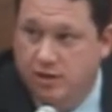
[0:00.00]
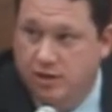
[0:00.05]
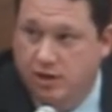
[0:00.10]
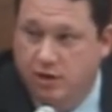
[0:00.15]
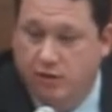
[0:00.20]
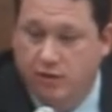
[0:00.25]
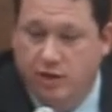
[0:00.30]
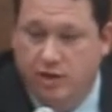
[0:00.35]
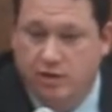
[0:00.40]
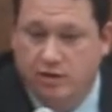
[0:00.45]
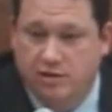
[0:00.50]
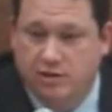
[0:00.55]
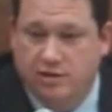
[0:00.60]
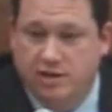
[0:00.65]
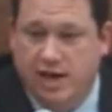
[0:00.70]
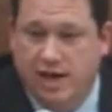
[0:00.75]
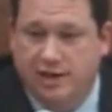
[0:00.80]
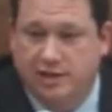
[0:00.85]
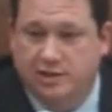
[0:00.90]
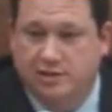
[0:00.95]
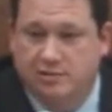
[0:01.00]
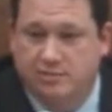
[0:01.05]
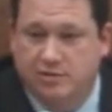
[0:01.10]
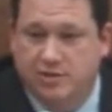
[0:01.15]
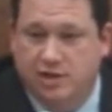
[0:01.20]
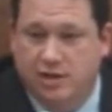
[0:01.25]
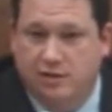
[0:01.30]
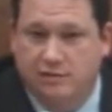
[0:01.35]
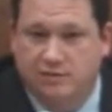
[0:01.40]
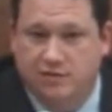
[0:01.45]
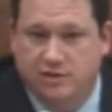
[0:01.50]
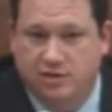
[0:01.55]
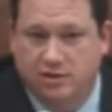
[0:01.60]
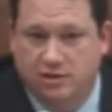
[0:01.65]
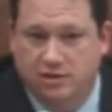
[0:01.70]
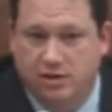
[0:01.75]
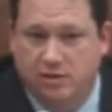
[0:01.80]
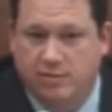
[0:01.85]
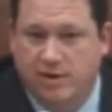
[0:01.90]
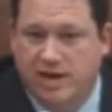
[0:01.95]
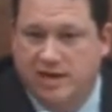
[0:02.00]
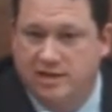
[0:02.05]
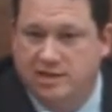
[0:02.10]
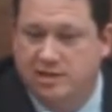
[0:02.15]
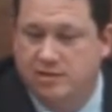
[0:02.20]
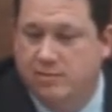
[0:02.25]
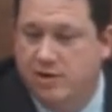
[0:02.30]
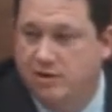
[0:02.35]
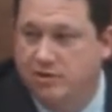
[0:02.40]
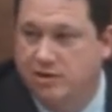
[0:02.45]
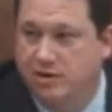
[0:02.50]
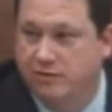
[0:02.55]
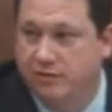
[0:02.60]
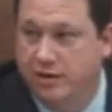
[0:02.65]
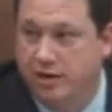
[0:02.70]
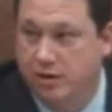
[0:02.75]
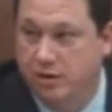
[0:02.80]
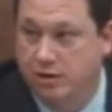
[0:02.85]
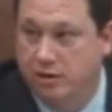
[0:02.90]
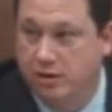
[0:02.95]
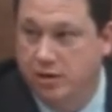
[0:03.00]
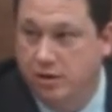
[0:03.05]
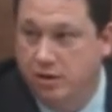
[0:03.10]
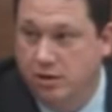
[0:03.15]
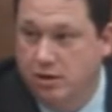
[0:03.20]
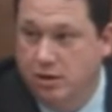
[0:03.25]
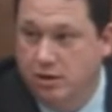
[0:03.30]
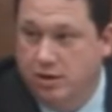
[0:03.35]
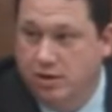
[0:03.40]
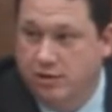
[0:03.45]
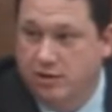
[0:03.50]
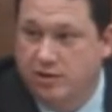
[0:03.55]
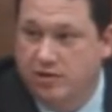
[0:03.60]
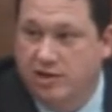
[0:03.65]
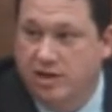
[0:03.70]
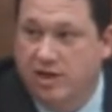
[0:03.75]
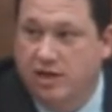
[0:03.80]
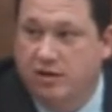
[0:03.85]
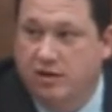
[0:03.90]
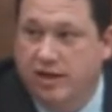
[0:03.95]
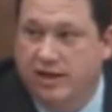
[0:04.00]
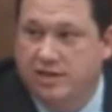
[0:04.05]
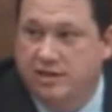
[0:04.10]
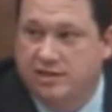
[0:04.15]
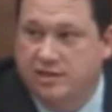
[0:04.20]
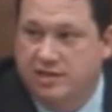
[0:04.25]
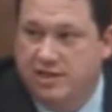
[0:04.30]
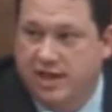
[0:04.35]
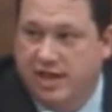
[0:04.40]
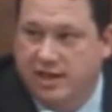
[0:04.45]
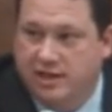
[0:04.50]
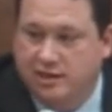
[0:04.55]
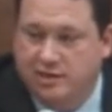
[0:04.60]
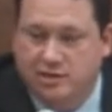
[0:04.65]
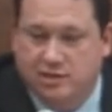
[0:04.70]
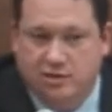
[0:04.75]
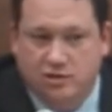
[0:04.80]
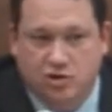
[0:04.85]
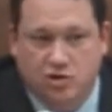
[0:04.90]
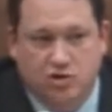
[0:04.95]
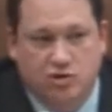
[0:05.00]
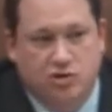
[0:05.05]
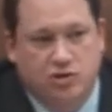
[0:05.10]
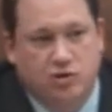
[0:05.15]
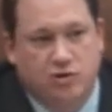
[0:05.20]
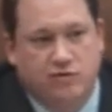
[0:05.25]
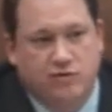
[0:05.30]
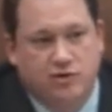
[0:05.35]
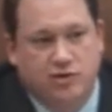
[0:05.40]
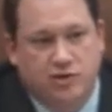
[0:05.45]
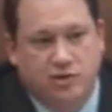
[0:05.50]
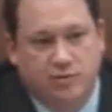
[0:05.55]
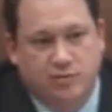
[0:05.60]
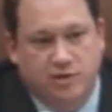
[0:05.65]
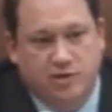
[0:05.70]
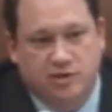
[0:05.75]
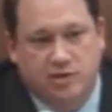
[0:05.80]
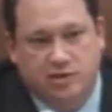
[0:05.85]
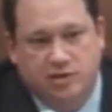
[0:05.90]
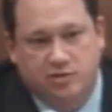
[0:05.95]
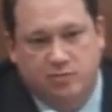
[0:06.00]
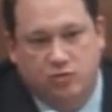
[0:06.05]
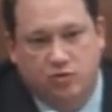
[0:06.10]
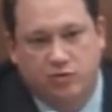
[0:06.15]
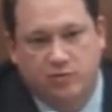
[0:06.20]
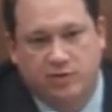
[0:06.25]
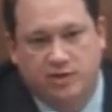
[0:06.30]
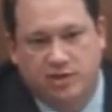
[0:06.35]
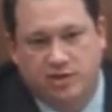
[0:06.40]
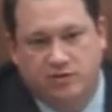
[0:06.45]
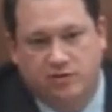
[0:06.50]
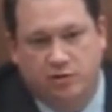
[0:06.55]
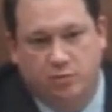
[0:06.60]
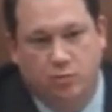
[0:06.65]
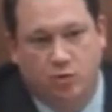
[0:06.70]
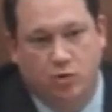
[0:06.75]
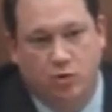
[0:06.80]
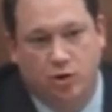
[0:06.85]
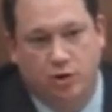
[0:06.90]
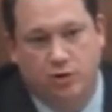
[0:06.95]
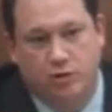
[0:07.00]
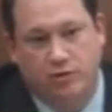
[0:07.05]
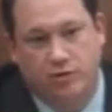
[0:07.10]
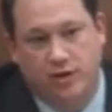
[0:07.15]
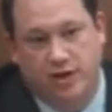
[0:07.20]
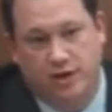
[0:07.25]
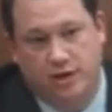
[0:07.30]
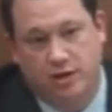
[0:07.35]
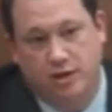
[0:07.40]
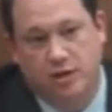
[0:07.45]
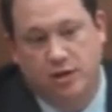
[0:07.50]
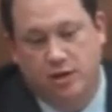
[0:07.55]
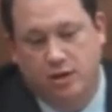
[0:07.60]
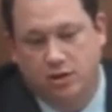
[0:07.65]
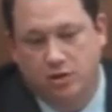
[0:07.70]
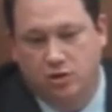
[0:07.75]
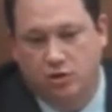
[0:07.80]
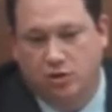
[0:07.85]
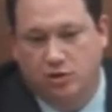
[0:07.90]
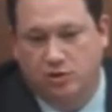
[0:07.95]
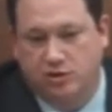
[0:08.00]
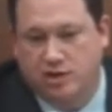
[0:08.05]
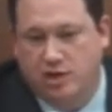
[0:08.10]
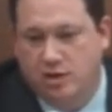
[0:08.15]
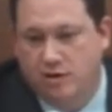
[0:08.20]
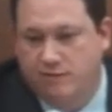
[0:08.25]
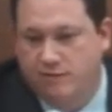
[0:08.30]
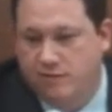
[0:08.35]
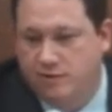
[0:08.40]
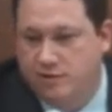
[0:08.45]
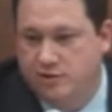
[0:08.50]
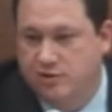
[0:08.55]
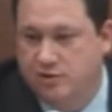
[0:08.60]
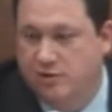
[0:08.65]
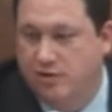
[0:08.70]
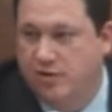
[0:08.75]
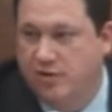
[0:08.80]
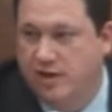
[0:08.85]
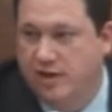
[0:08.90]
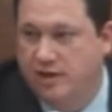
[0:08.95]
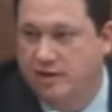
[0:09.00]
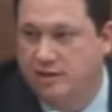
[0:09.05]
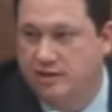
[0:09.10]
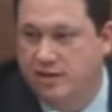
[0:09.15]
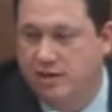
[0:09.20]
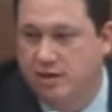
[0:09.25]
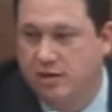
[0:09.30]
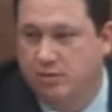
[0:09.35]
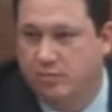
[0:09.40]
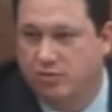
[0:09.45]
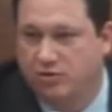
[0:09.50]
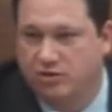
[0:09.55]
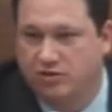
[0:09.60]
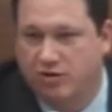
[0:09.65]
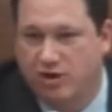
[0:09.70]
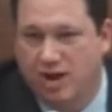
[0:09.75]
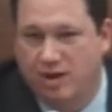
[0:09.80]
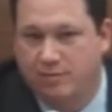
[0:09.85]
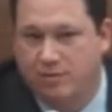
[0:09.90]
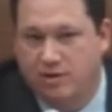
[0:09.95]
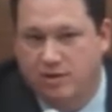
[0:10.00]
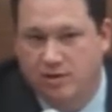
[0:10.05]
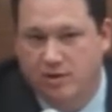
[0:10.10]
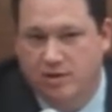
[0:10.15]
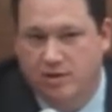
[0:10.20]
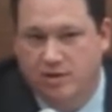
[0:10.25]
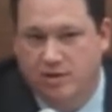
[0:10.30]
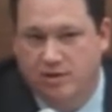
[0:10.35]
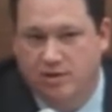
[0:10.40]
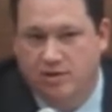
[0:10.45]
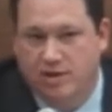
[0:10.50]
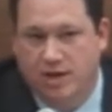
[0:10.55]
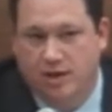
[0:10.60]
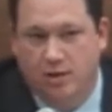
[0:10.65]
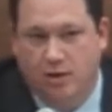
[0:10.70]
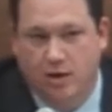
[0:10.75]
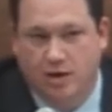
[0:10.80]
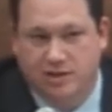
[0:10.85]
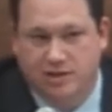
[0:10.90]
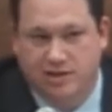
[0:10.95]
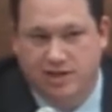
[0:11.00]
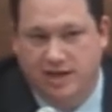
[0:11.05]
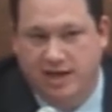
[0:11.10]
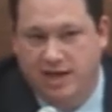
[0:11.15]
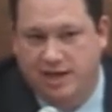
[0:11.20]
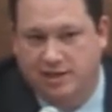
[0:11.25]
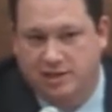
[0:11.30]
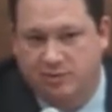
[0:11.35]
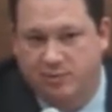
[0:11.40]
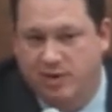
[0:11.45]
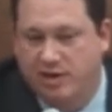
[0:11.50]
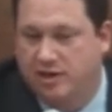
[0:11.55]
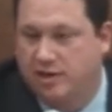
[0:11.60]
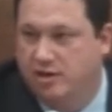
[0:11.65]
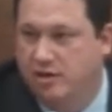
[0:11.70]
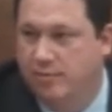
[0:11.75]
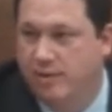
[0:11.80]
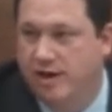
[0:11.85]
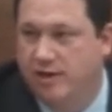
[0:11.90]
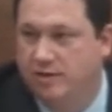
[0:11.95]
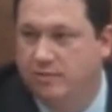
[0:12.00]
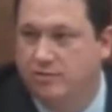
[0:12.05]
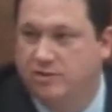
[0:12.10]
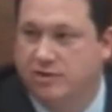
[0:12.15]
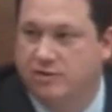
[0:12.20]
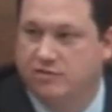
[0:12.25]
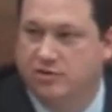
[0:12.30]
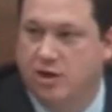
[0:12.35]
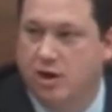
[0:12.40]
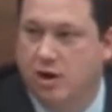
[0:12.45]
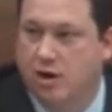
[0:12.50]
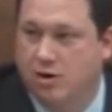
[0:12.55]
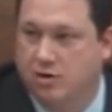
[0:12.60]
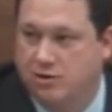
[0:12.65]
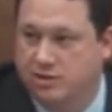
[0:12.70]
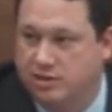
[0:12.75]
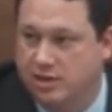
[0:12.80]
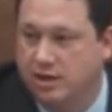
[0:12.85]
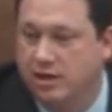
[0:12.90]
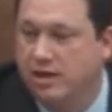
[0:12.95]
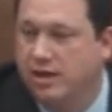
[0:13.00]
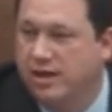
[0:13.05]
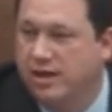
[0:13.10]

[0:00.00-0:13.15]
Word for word: agreed to tax themselves a modest amount every year. The city collects the tax, turns it over to the Business Improvement District Board, who then doles it out for certain things that are prescribed in the state laws. They can't spend it to buy themselves cars. They